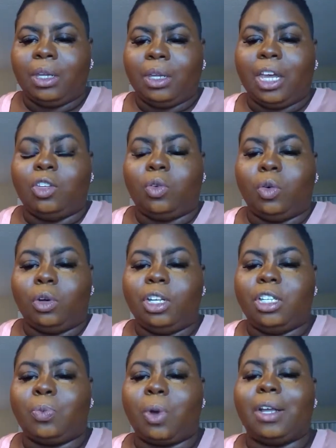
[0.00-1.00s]
Can you order
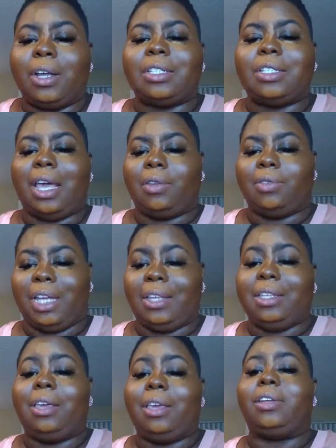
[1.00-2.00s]
these products now,
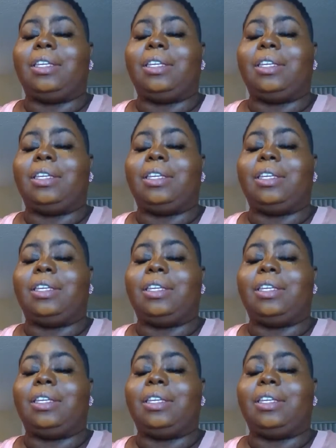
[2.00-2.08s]
Danielle?